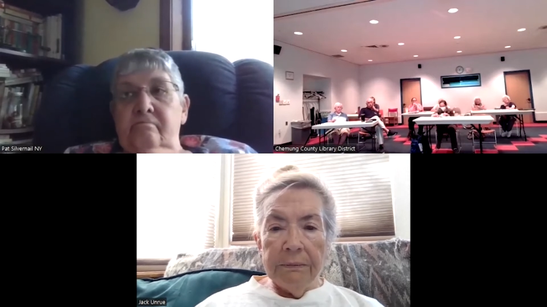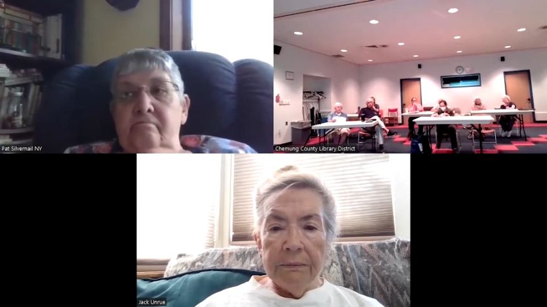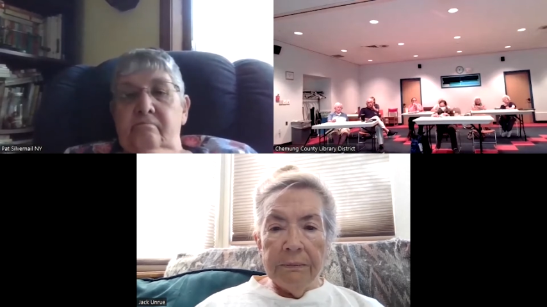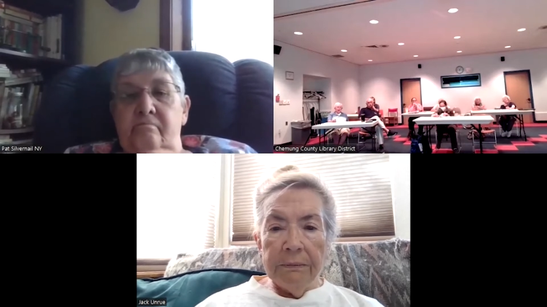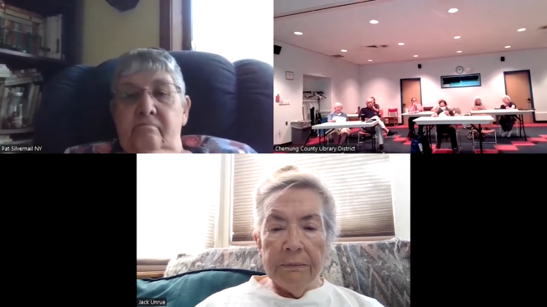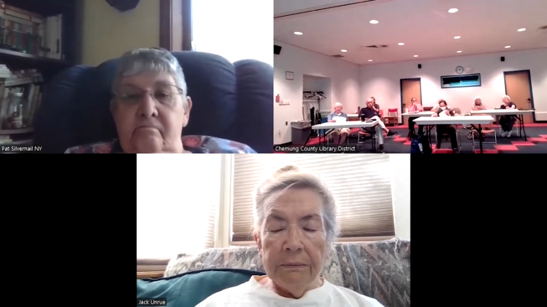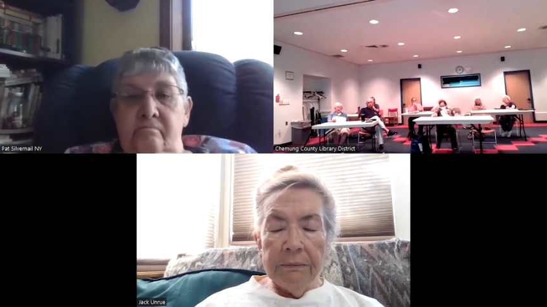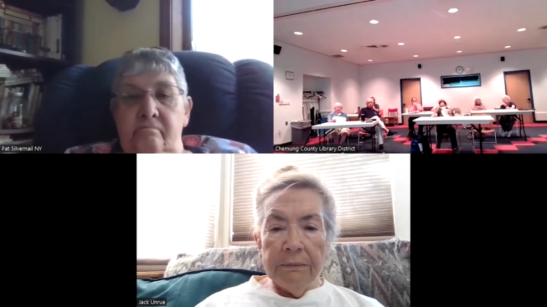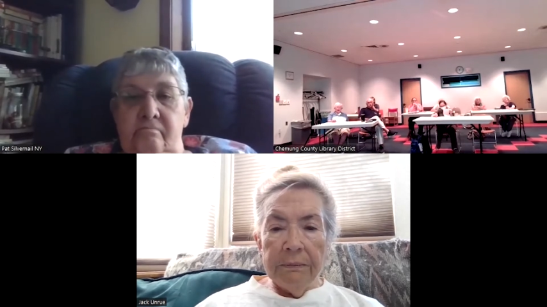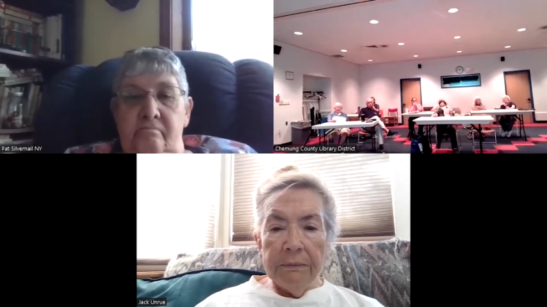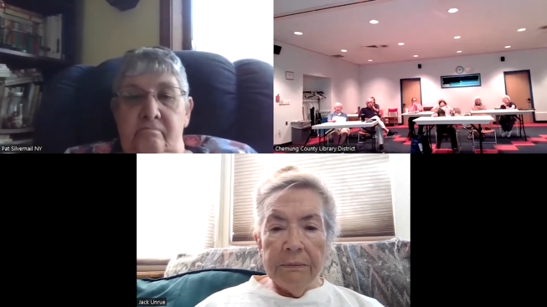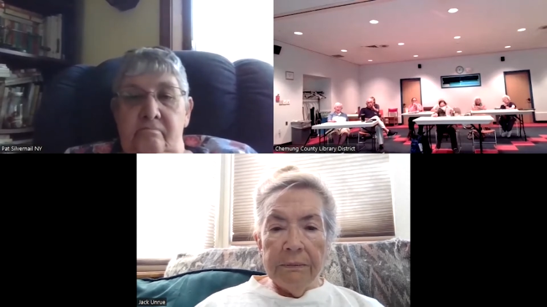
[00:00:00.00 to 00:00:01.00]

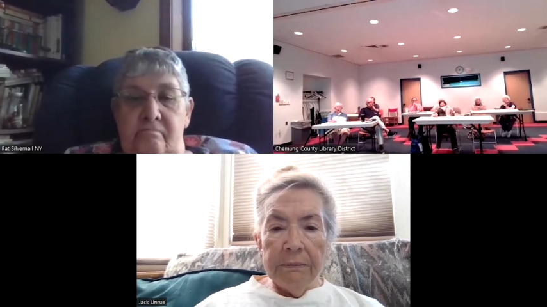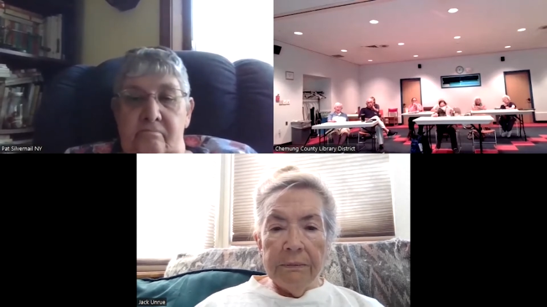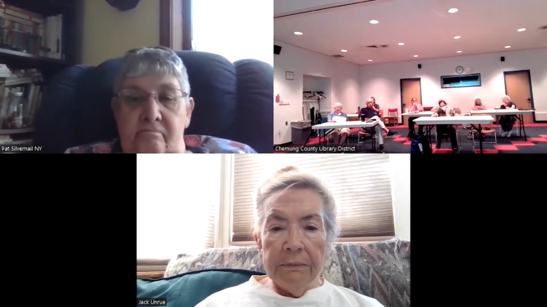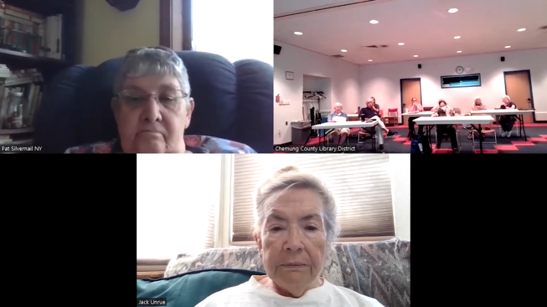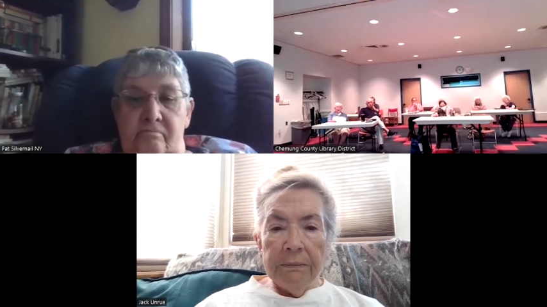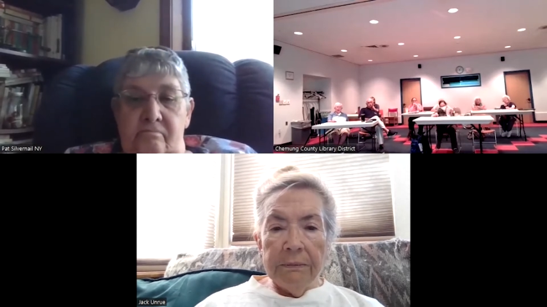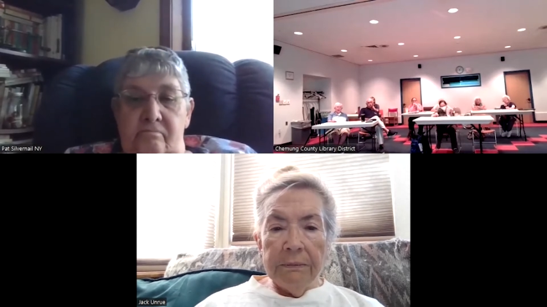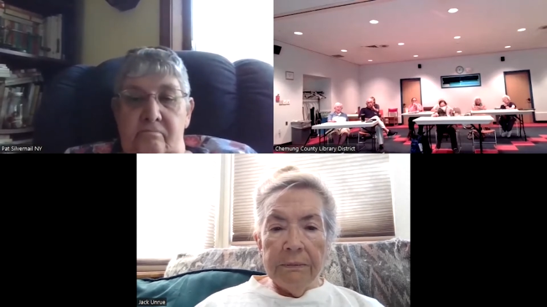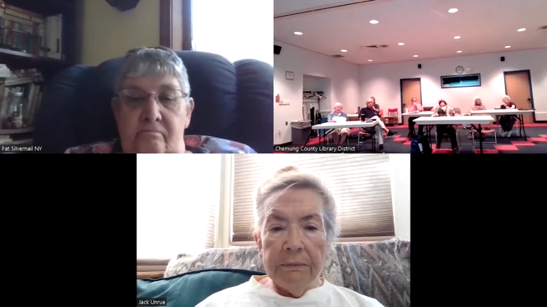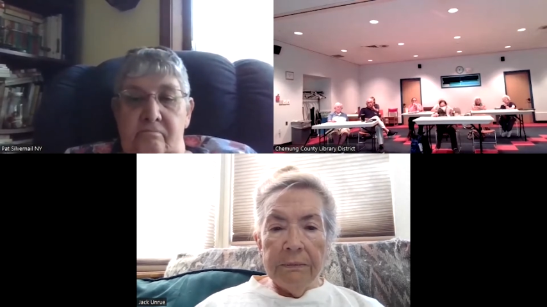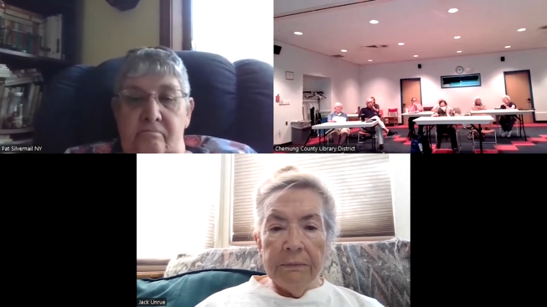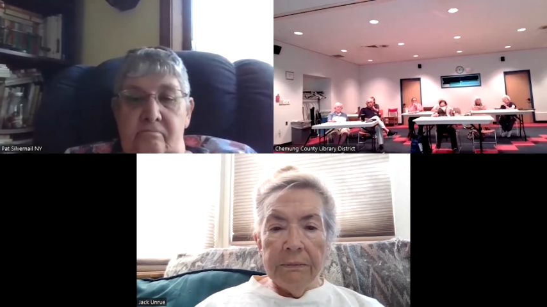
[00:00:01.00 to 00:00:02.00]

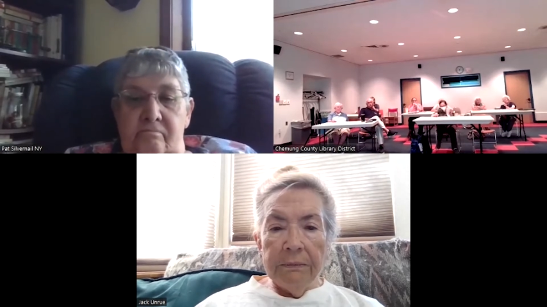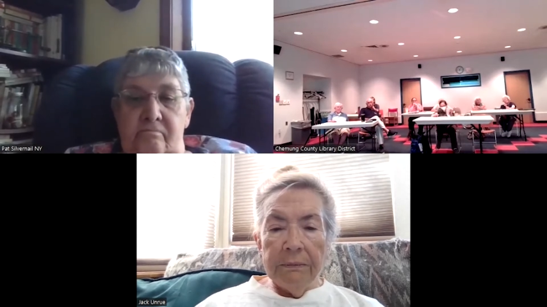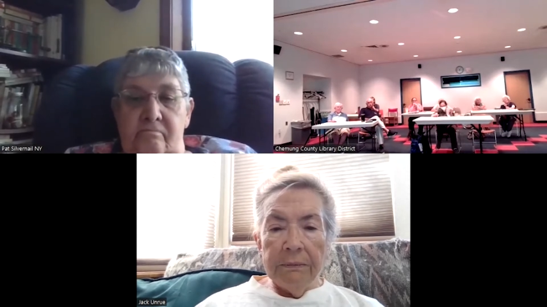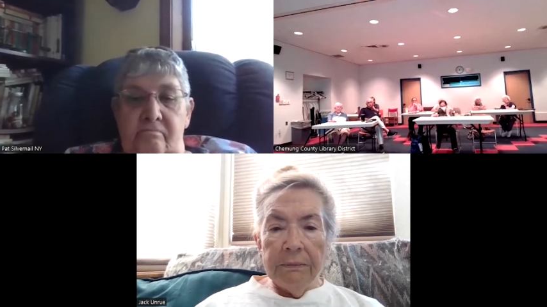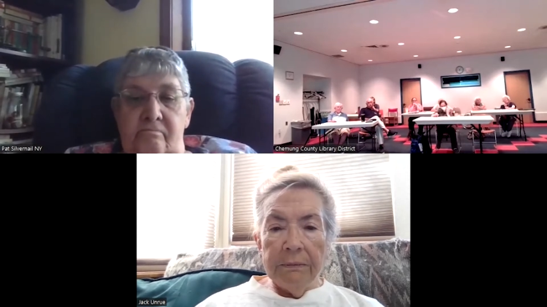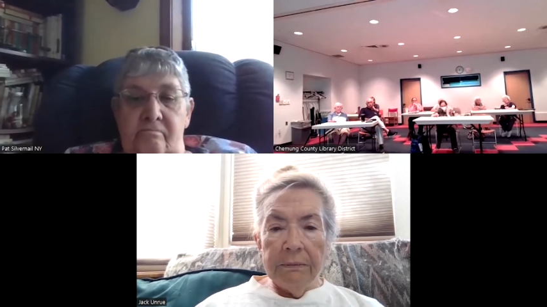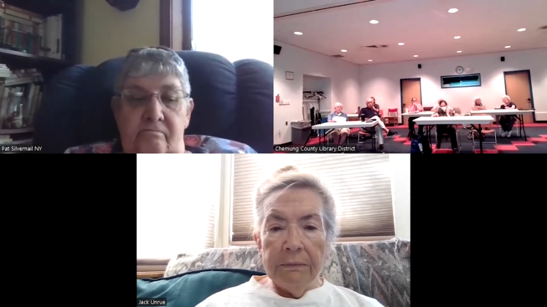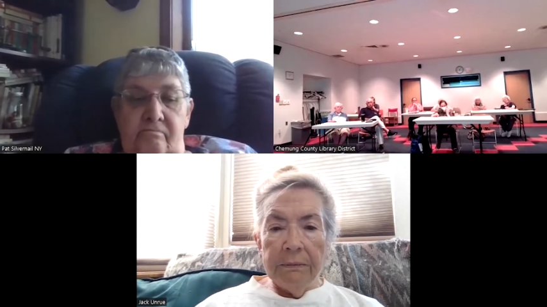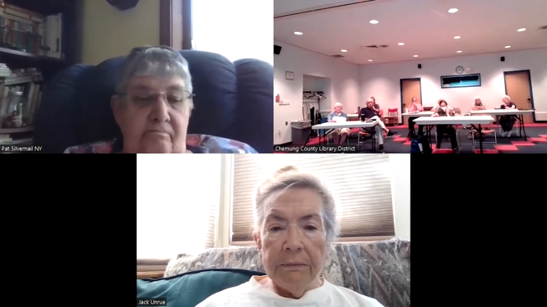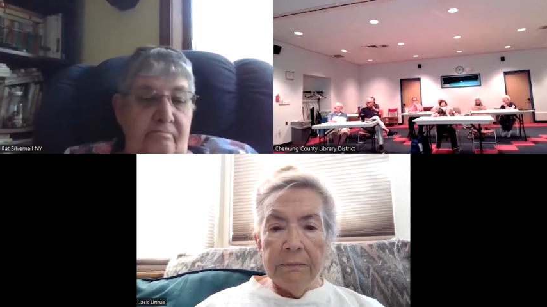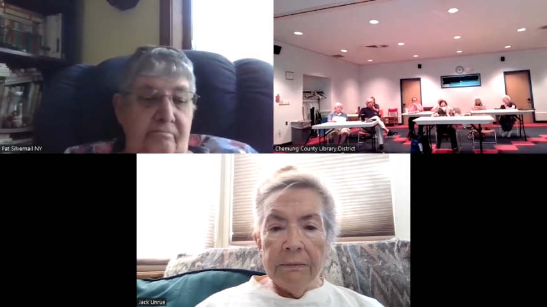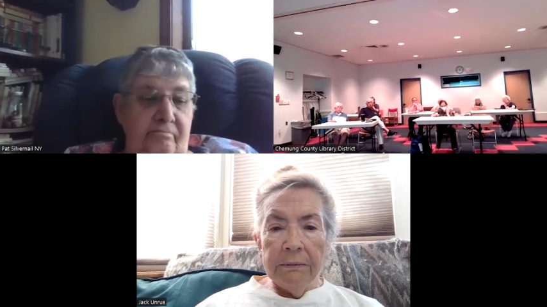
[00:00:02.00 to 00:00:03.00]

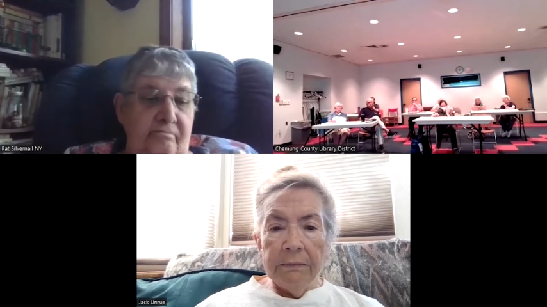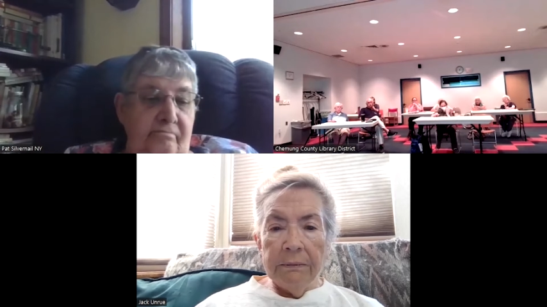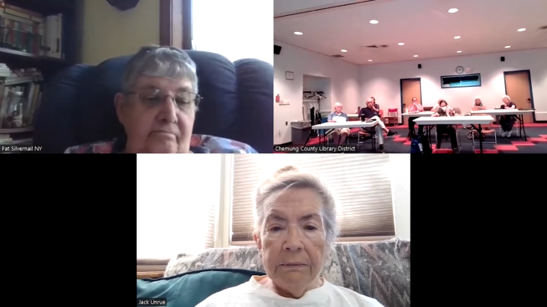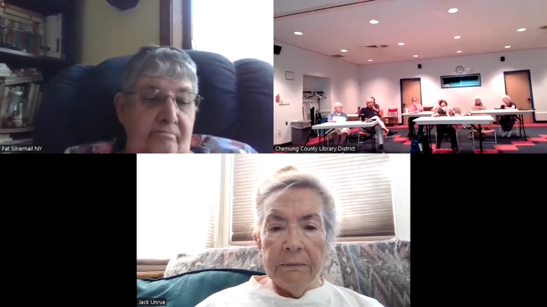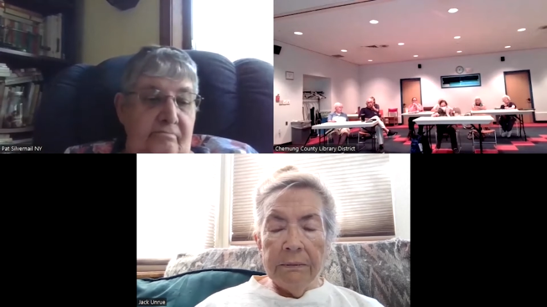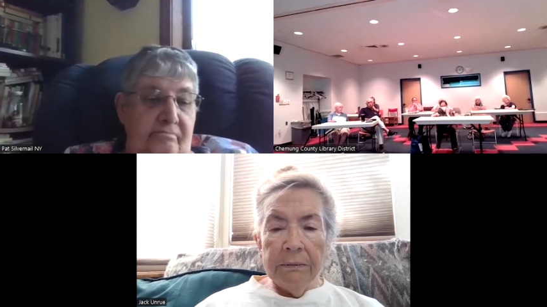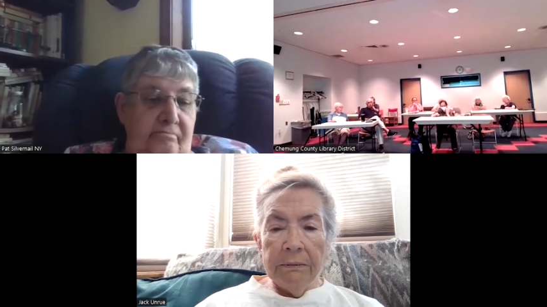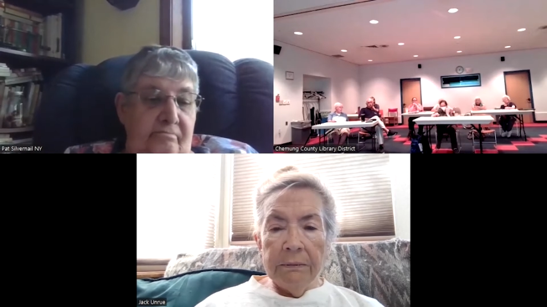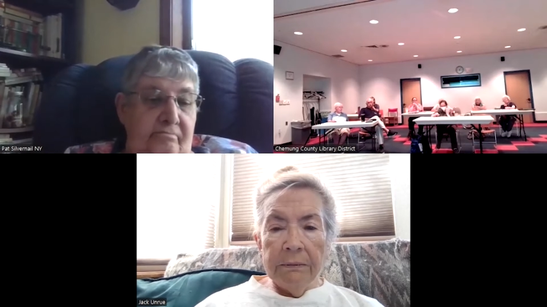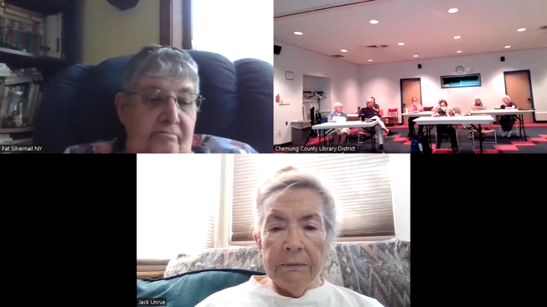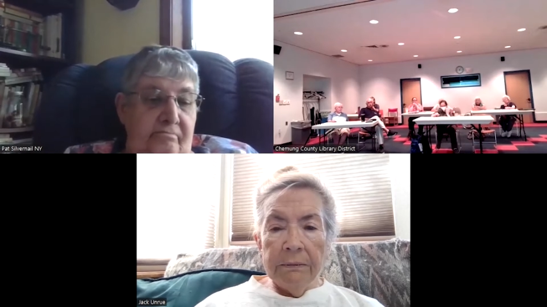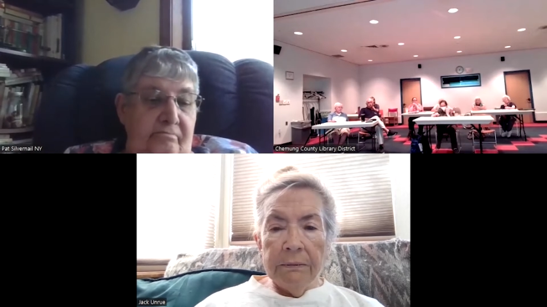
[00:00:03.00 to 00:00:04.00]

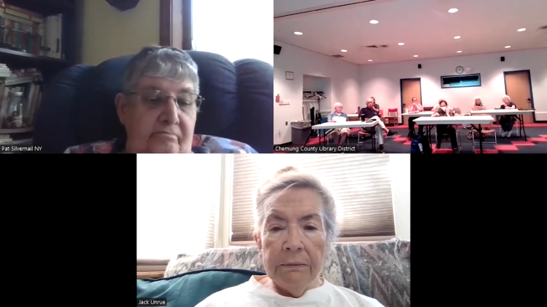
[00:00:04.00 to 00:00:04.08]
Nothing is said.